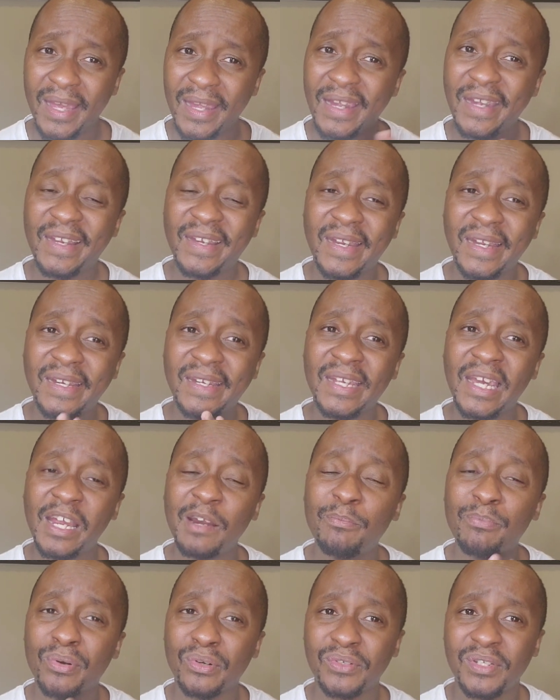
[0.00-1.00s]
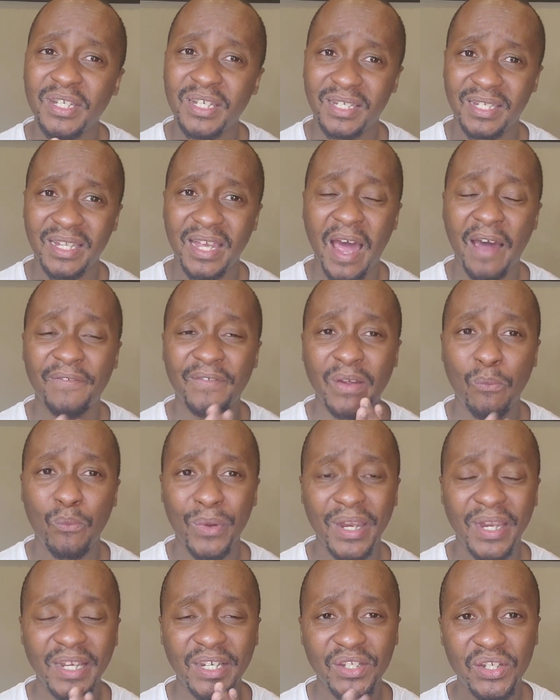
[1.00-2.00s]
it entails process after
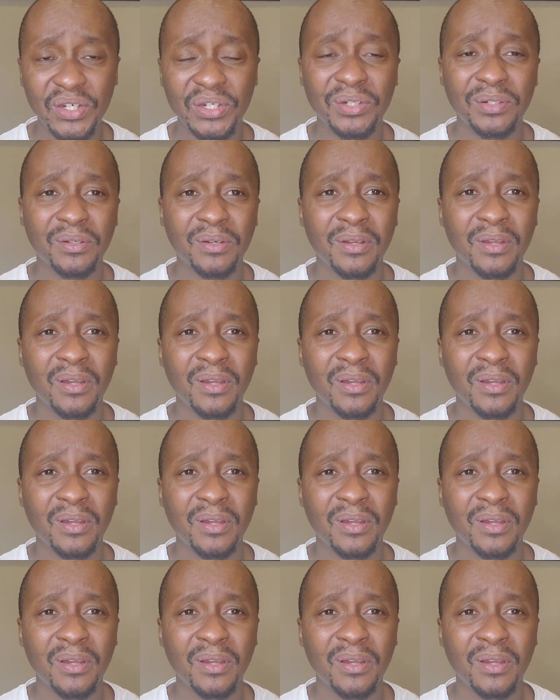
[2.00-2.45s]
winning too.